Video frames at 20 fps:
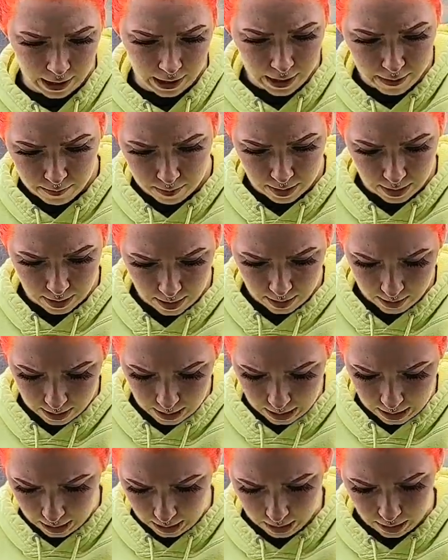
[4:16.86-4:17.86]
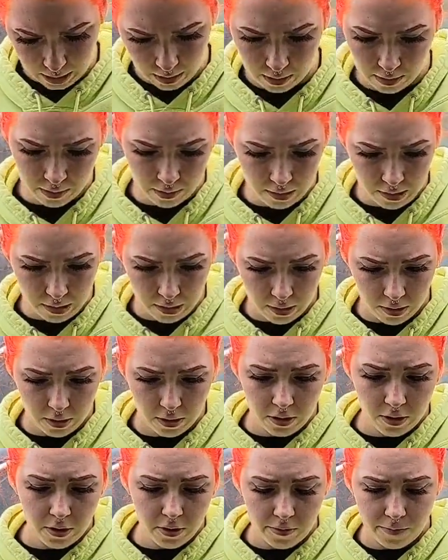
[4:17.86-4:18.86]
the head with that. and
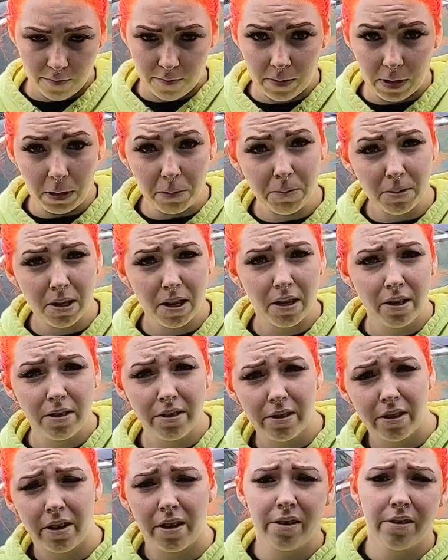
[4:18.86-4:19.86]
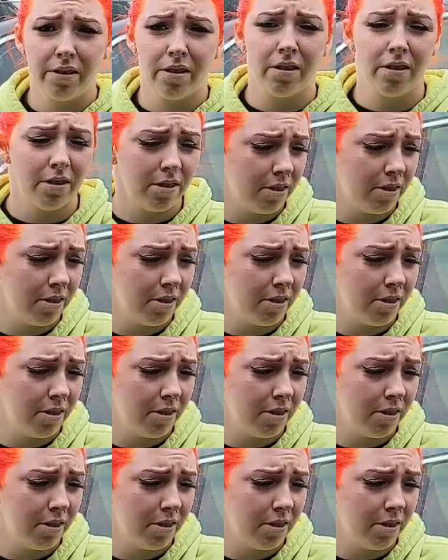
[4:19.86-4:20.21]
um, it was that easy, guys.